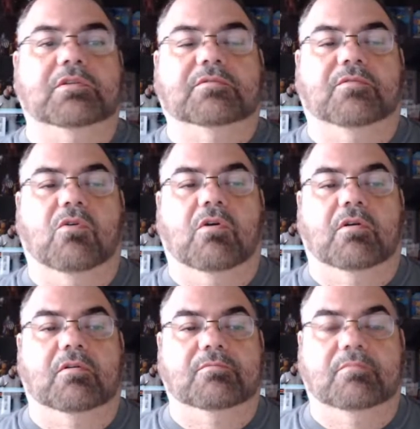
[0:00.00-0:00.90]

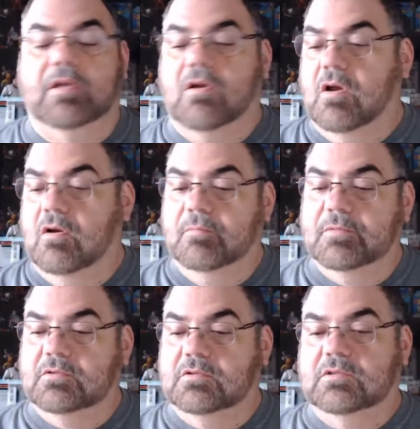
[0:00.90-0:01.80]
for, my God,
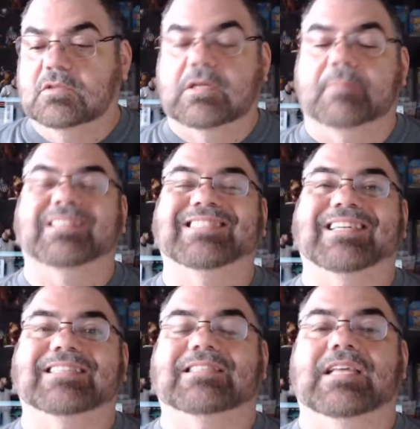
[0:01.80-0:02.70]
almost since I've been
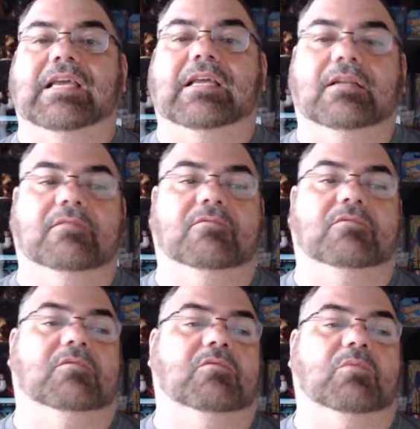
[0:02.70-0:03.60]
16.
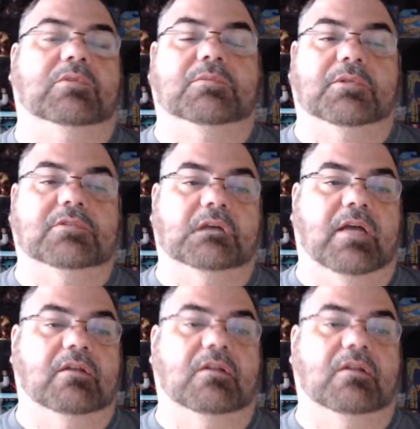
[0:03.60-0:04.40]
What's that?